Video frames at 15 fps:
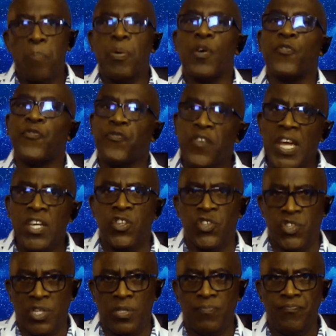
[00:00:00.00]

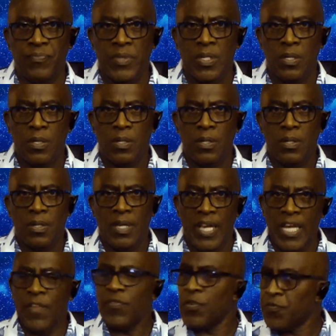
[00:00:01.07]
perfection
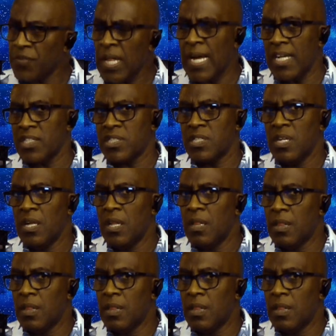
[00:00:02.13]
in the flesh.